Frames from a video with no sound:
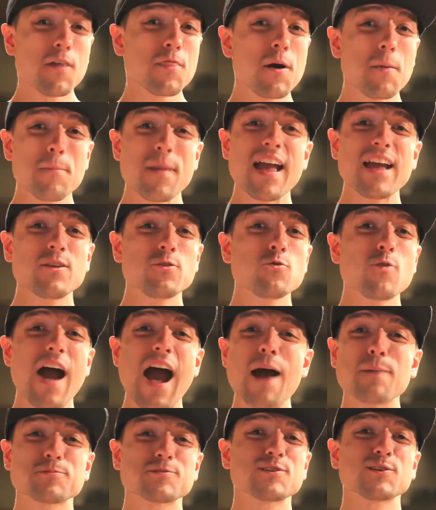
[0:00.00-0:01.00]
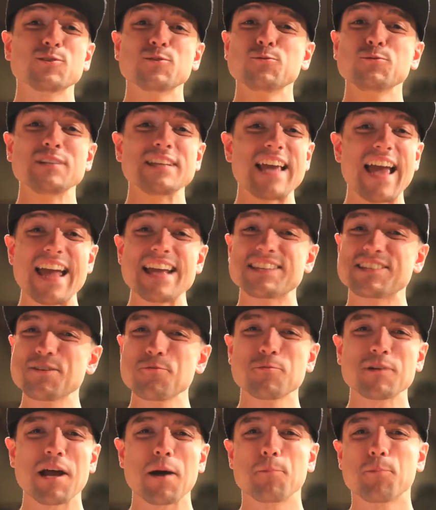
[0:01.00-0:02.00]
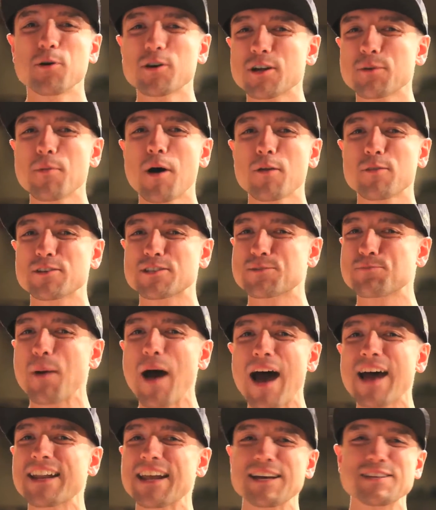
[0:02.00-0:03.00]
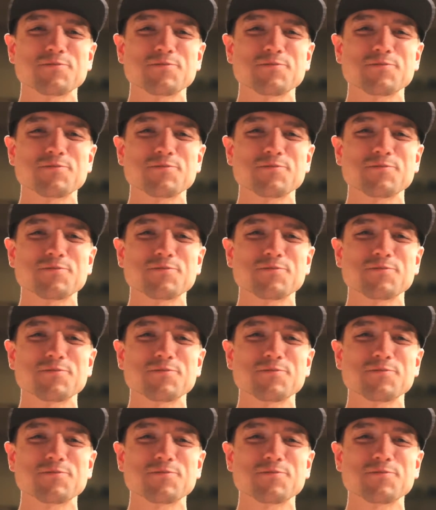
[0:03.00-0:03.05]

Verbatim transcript: the man who absolutely hates it when I put him on the spot